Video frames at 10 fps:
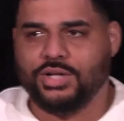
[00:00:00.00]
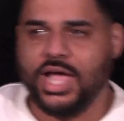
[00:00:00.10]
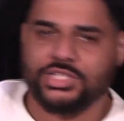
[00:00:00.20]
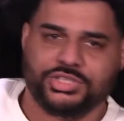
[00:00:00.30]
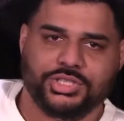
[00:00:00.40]

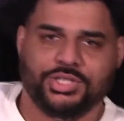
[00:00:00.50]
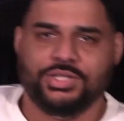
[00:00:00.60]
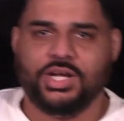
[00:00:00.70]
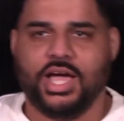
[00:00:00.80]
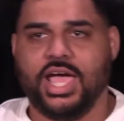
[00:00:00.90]
Last
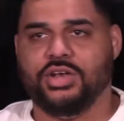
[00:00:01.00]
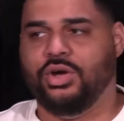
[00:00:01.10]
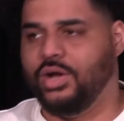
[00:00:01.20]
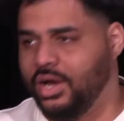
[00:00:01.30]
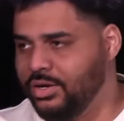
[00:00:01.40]
year I had
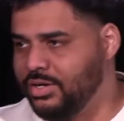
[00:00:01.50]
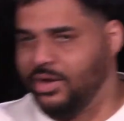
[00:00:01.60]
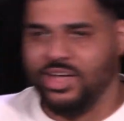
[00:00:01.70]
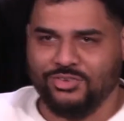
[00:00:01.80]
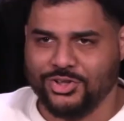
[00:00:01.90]
no hair. Now
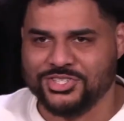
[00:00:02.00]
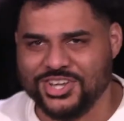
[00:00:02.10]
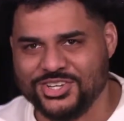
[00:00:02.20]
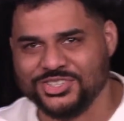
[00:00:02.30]
I have all this hair.